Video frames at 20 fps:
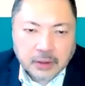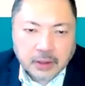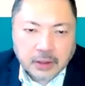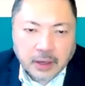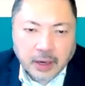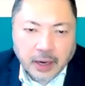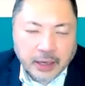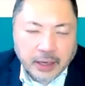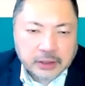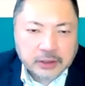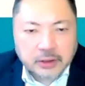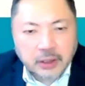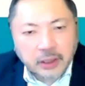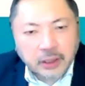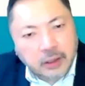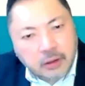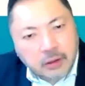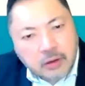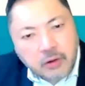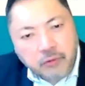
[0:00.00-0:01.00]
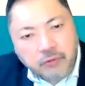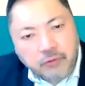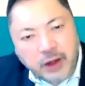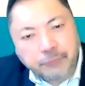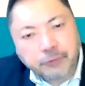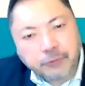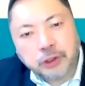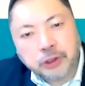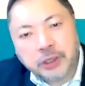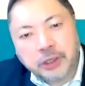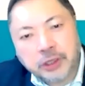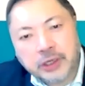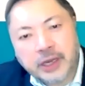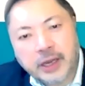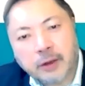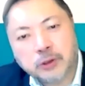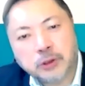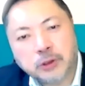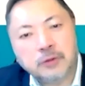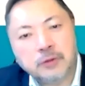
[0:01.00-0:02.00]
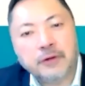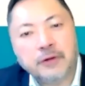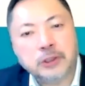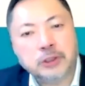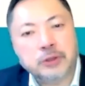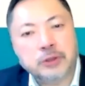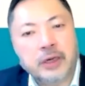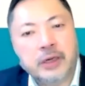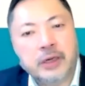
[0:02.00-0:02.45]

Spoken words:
As the Refugee Council of Australia